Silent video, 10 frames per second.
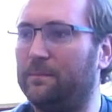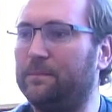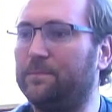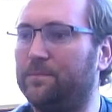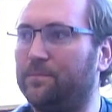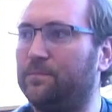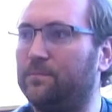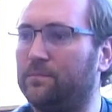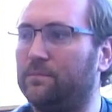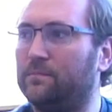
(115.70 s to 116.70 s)

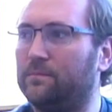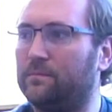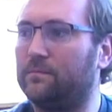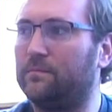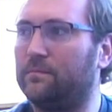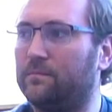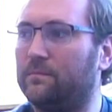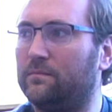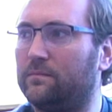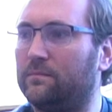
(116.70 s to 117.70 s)

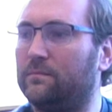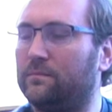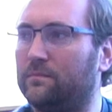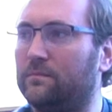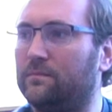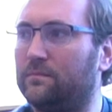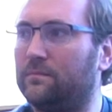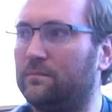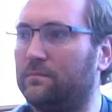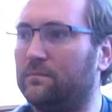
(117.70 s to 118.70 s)

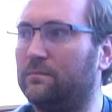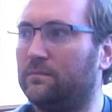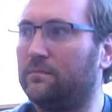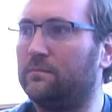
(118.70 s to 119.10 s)
This person isn't speaking.